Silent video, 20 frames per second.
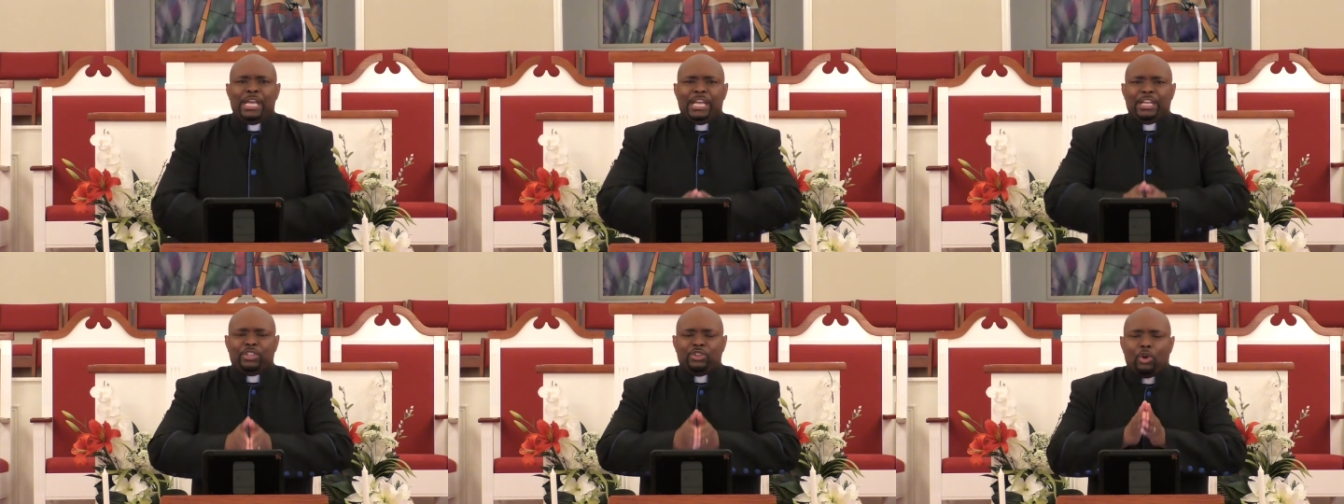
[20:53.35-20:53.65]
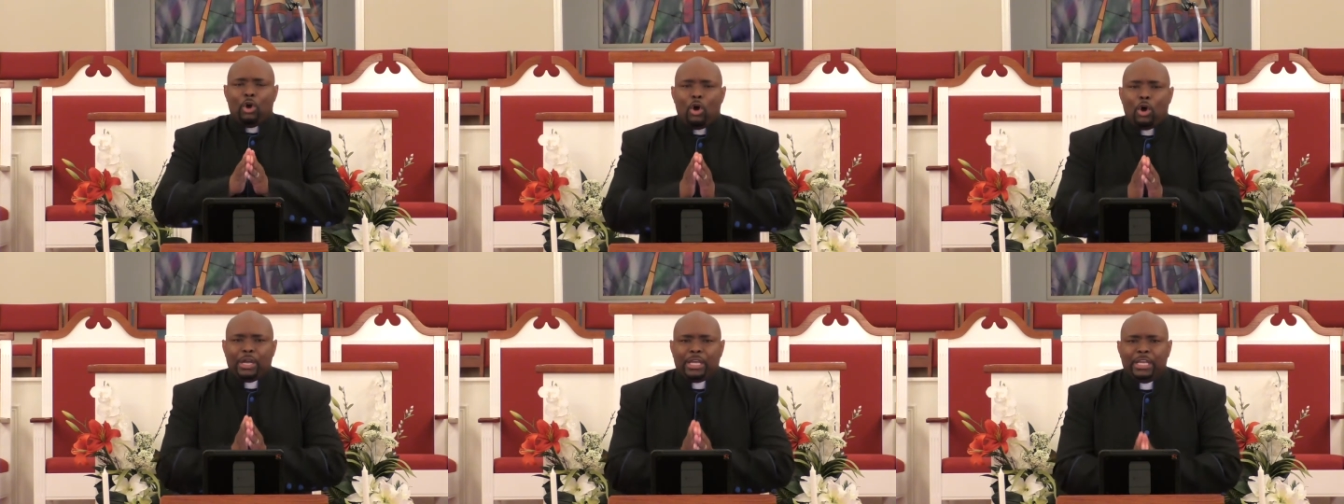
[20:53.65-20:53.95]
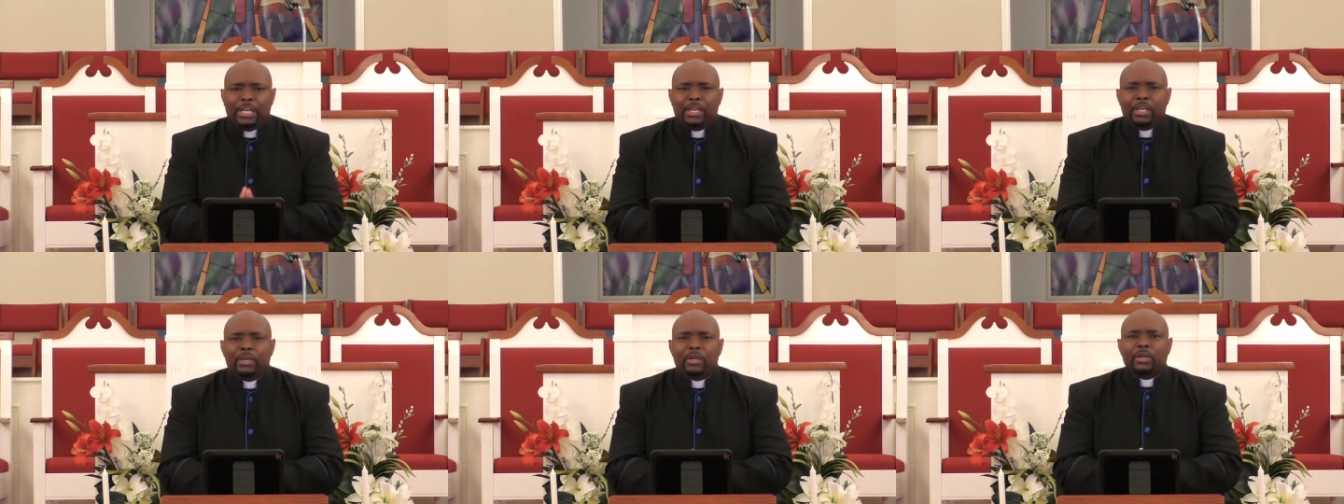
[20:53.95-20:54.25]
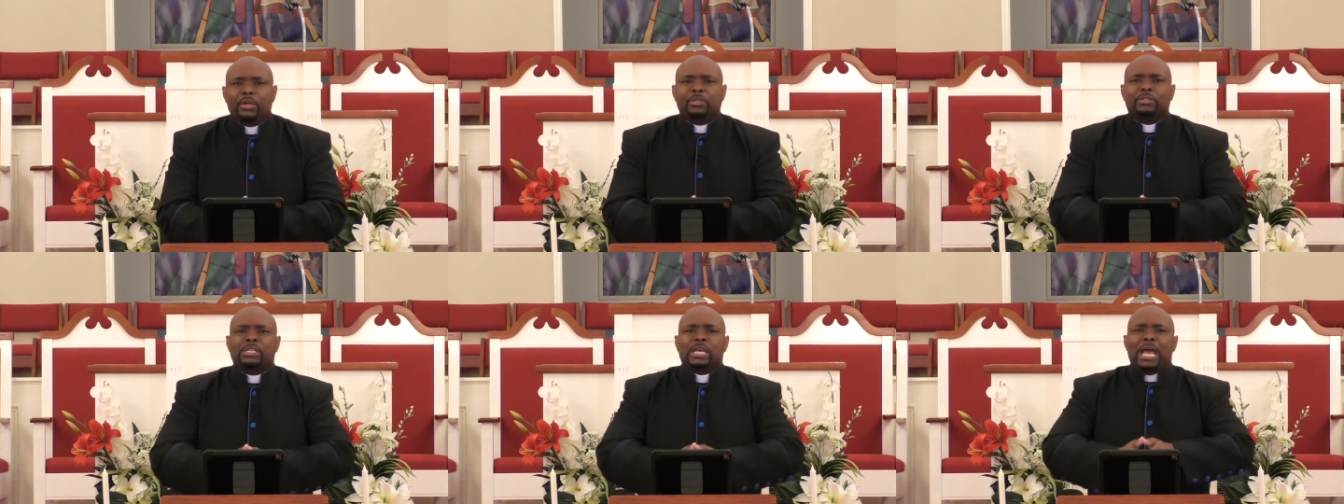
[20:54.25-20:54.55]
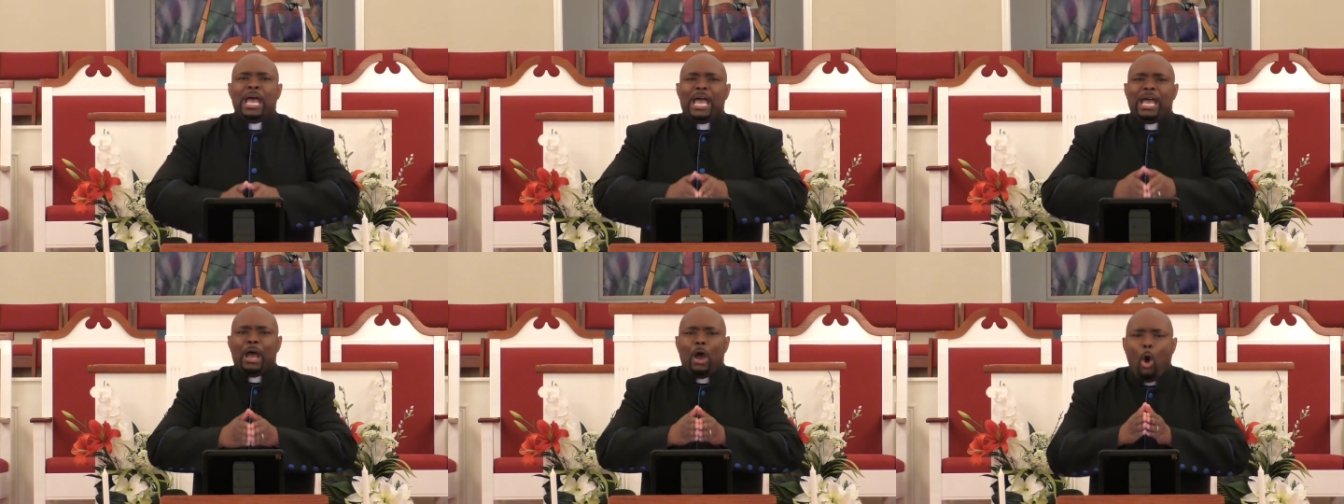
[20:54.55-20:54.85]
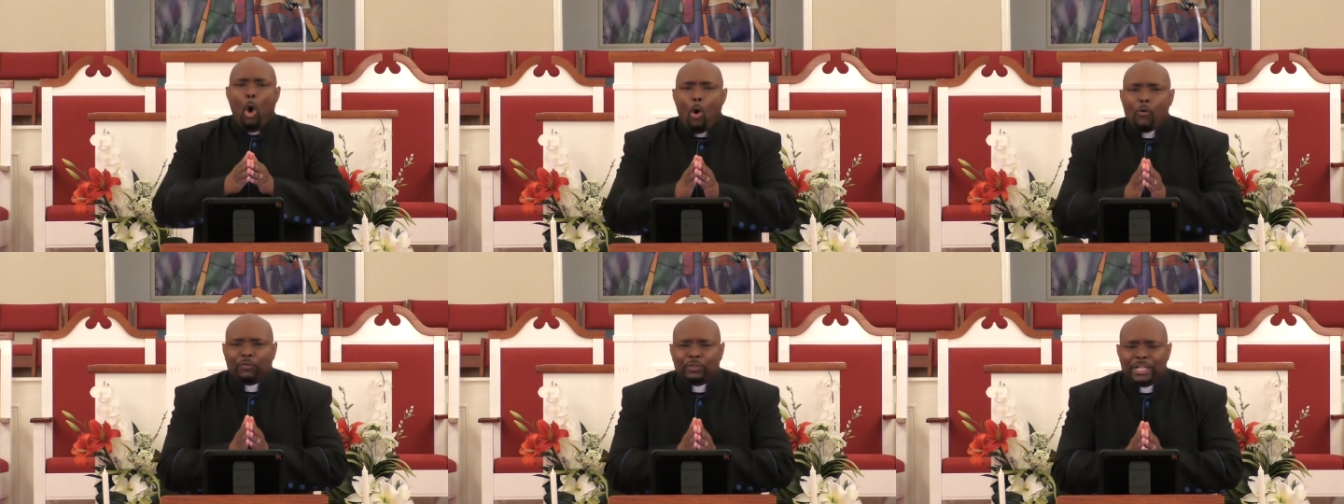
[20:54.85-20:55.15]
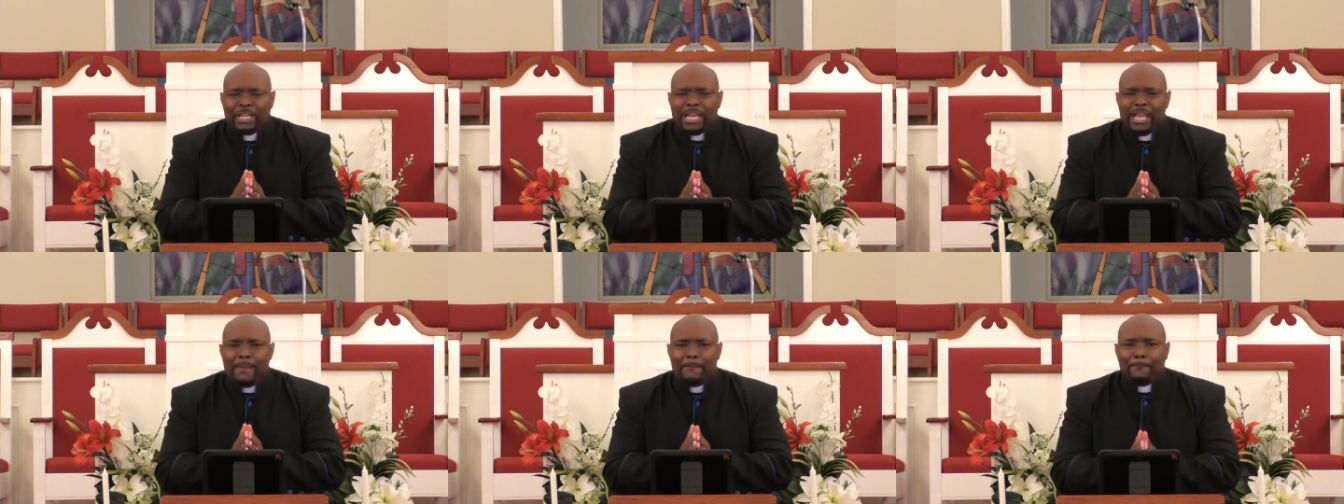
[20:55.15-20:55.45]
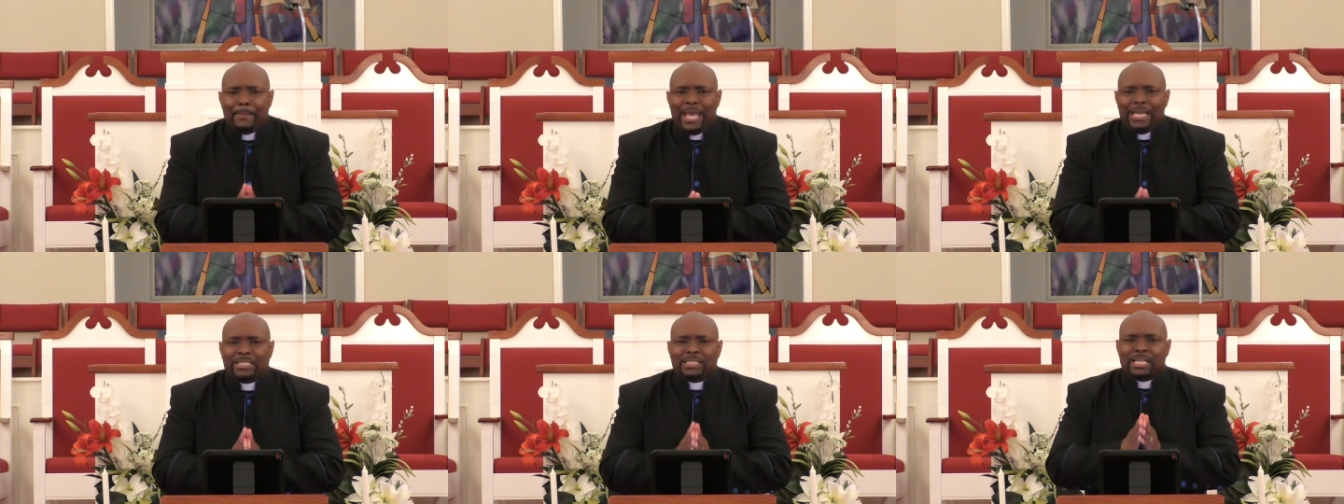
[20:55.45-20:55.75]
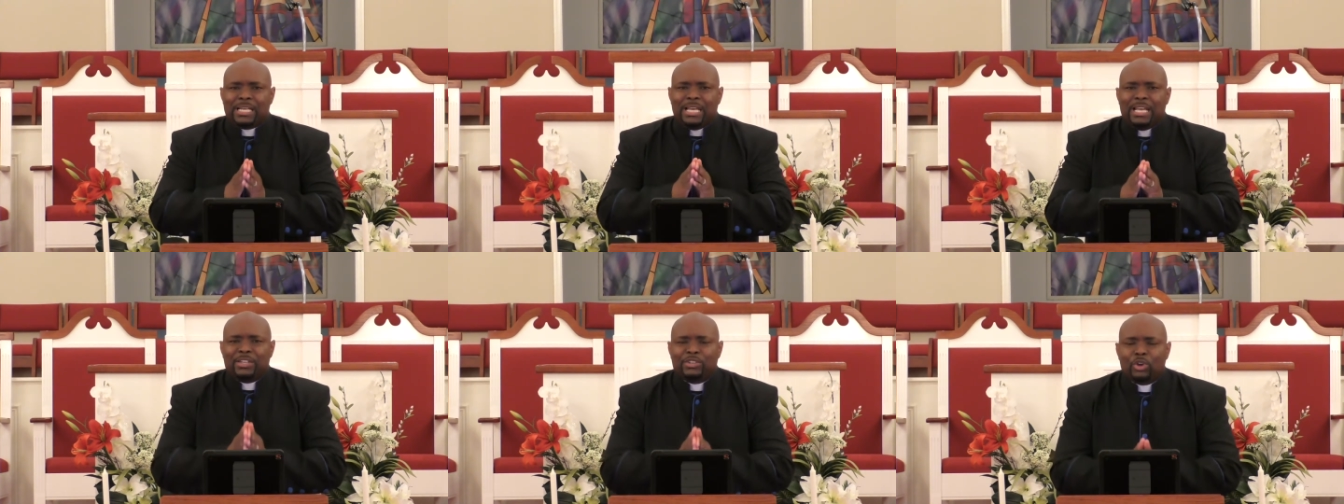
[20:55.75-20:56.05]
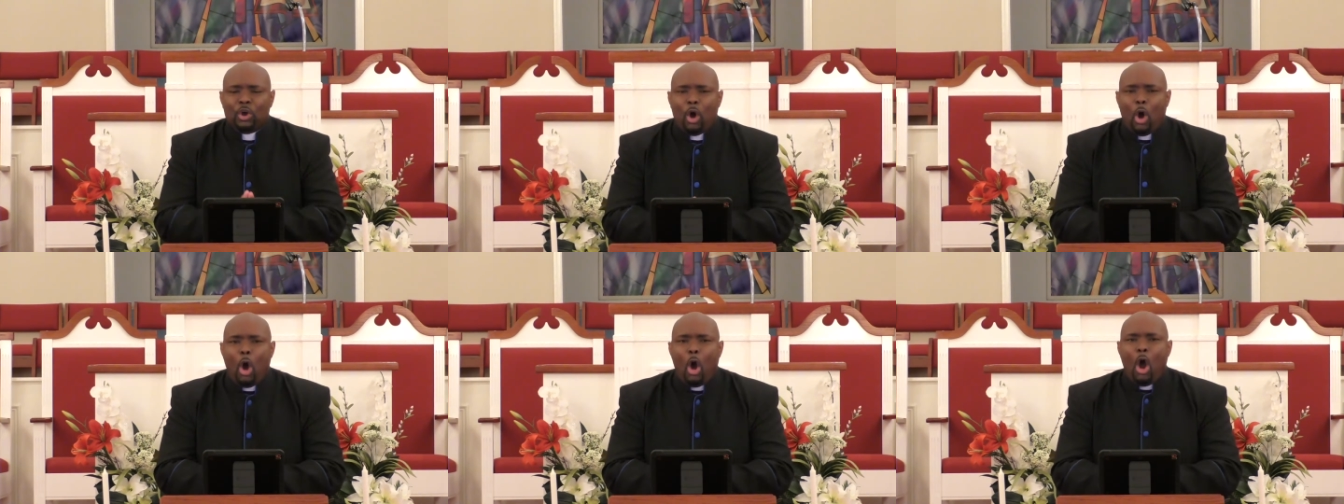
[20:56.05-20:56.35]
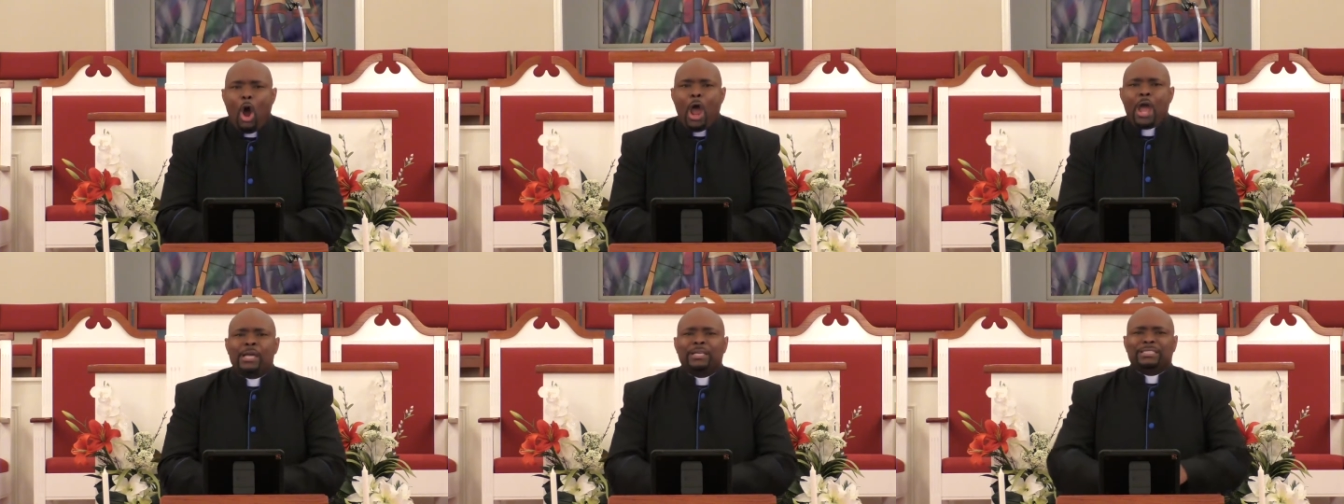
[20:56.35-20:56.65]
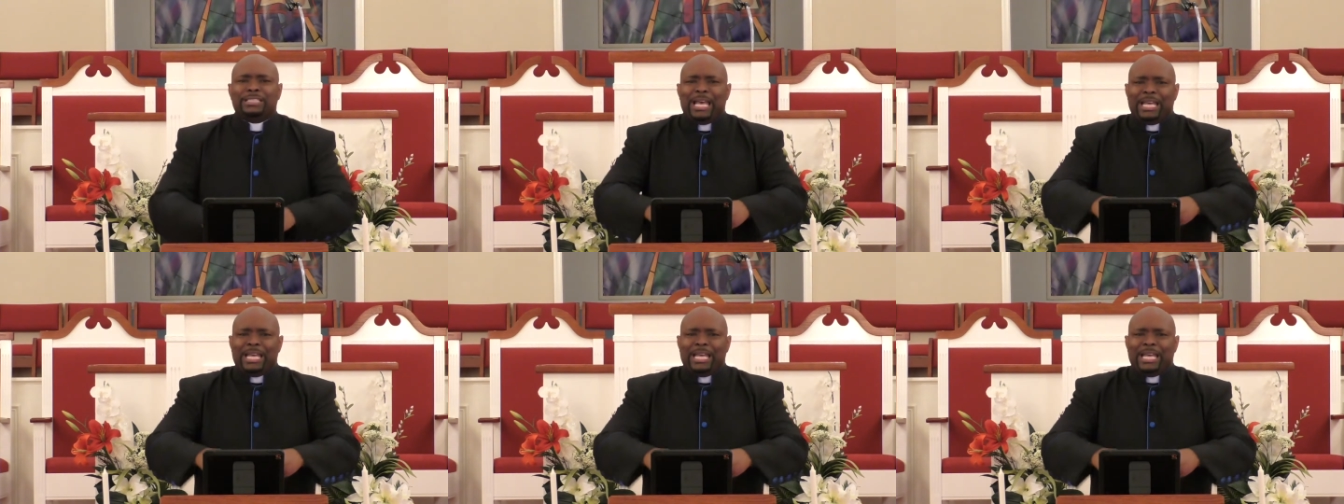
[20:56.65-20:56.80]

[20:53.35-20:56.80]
in your ears and hopefully it makes it in your heart